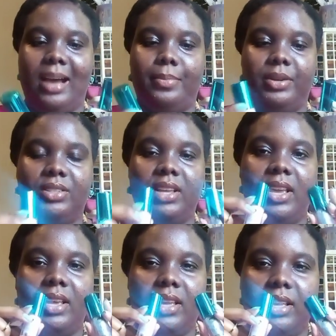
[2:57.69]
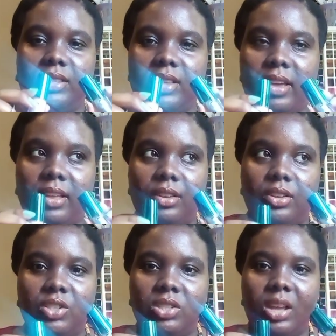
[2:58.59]
is that
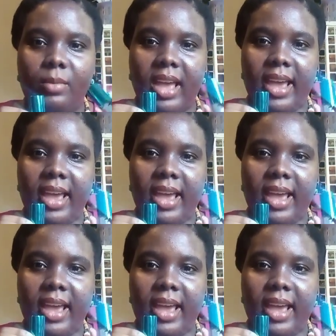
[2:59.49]
somehow,